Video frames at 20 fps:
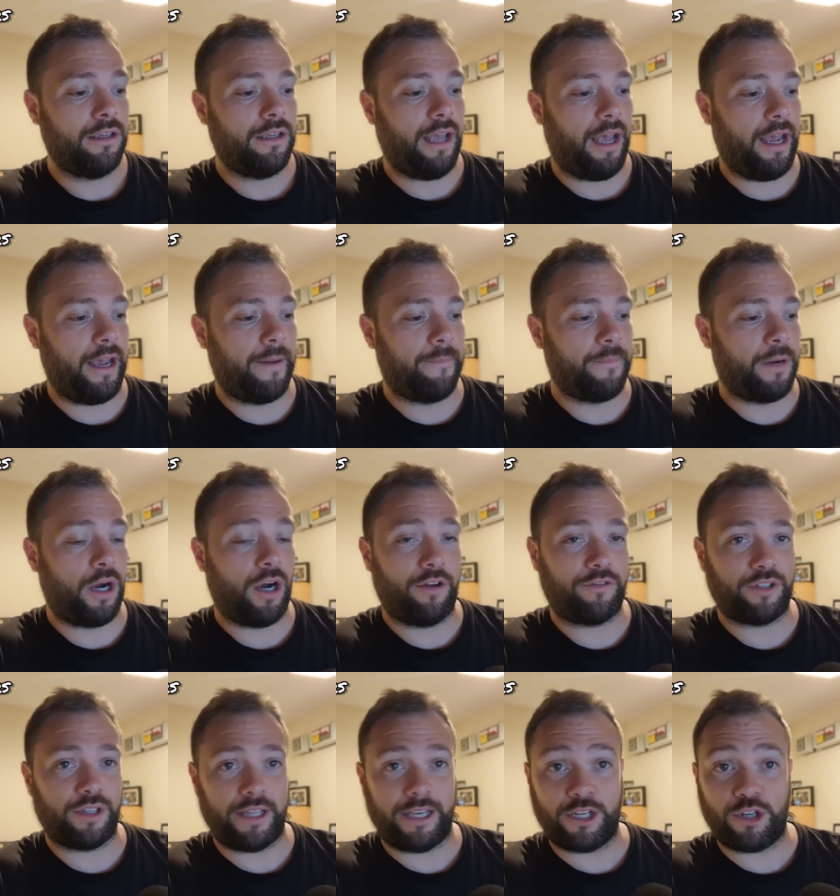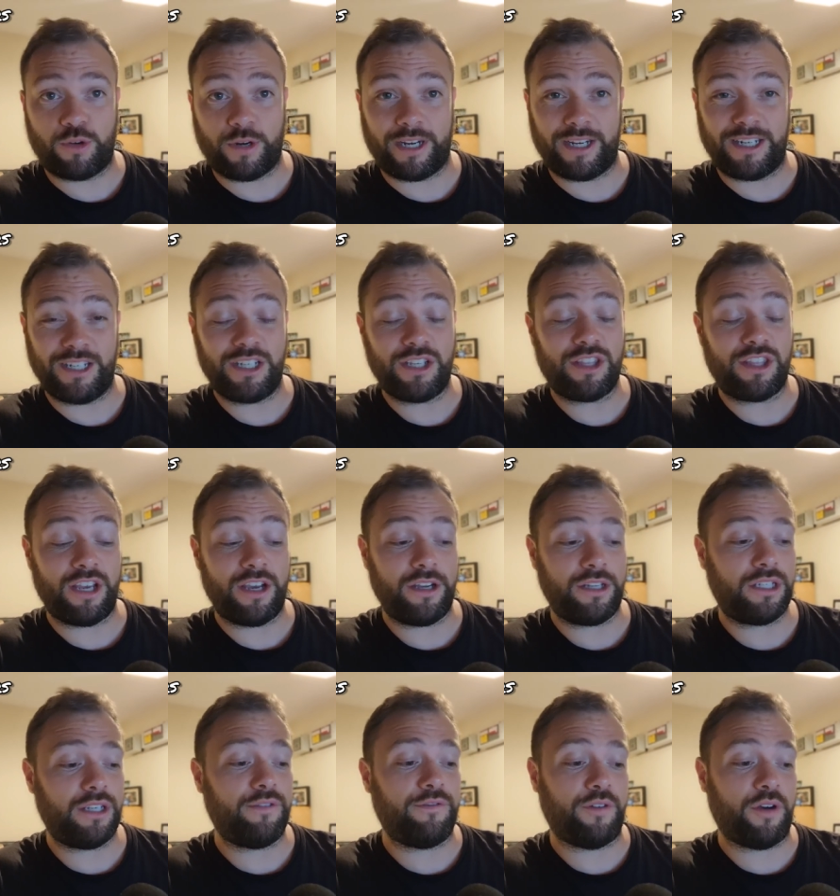um, after they triggered his
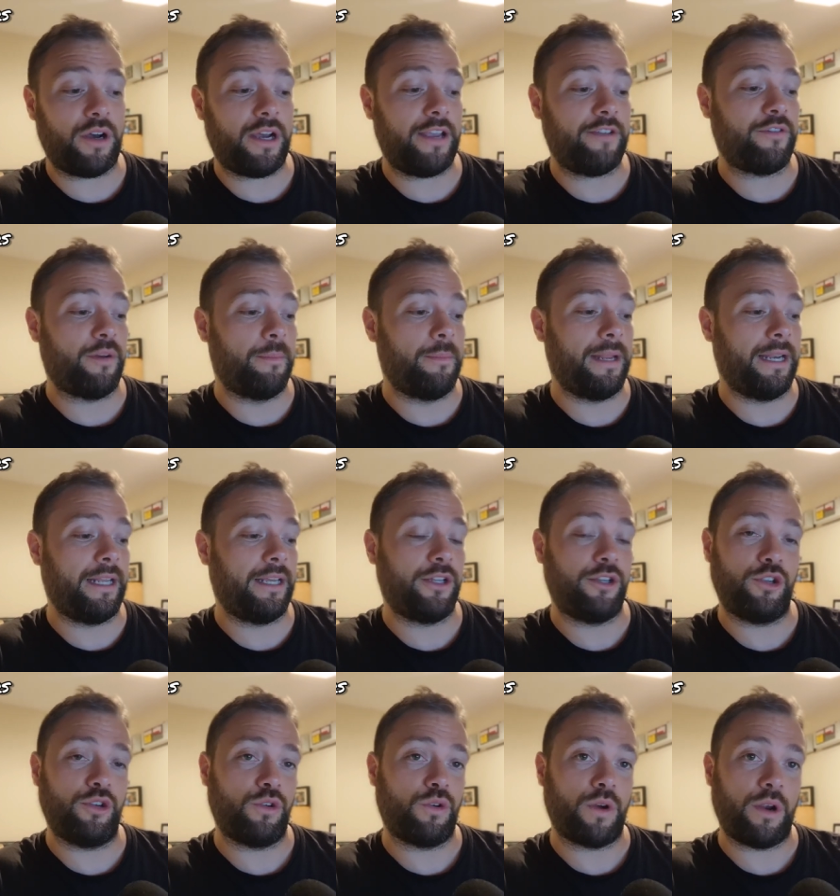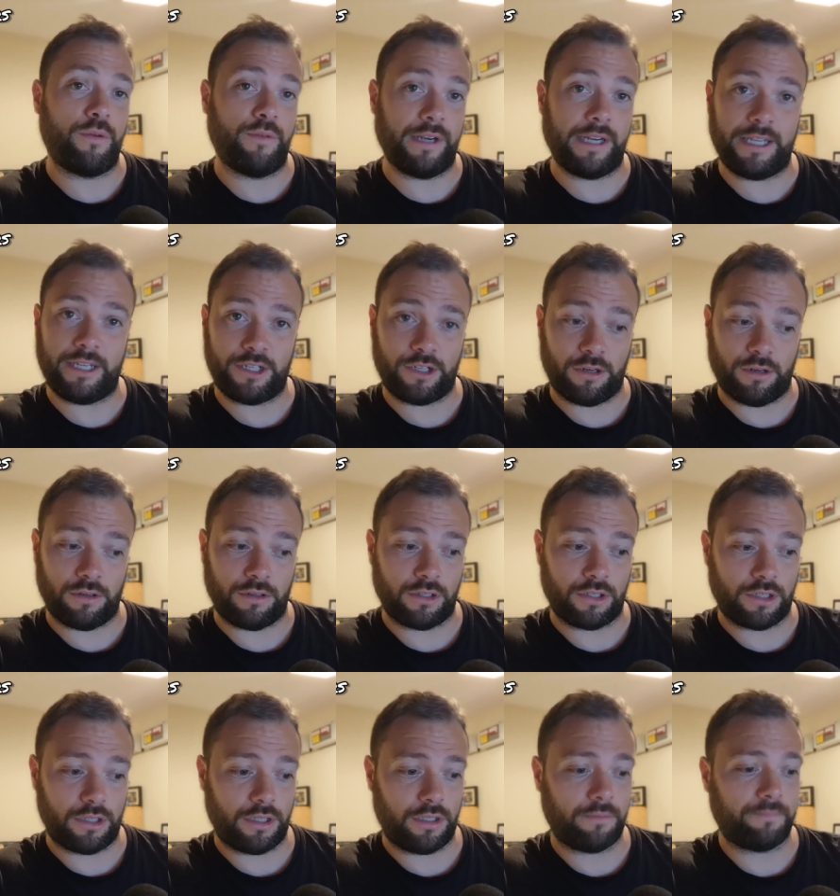35 million euro release clause.